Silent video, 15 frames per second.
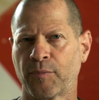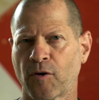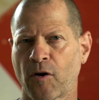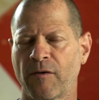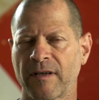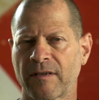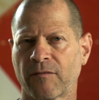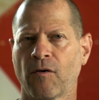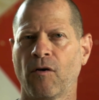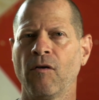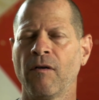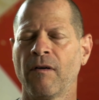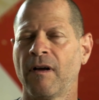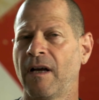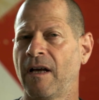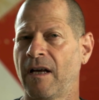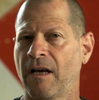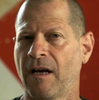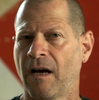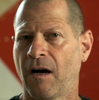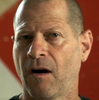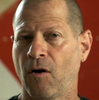ProRes RAW,
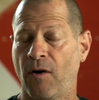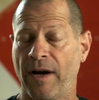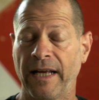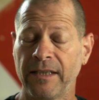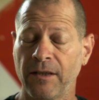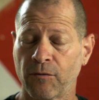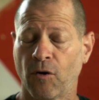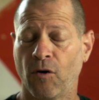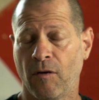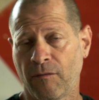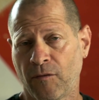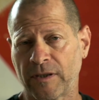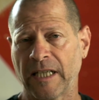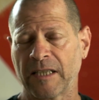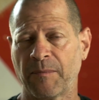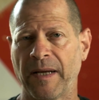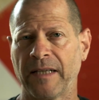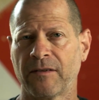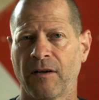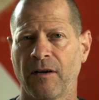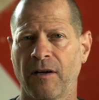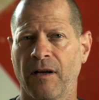or any RAW for that
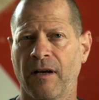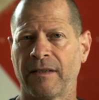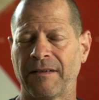matter,